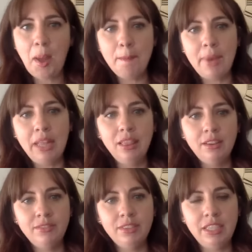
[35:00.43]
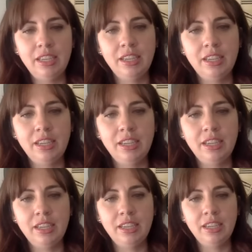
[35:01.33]
my lovely
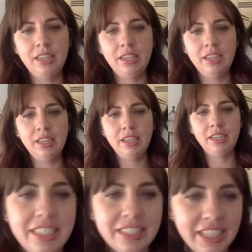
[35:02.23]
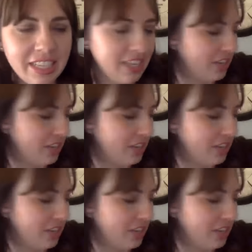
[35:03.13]
sister, Lindsay, in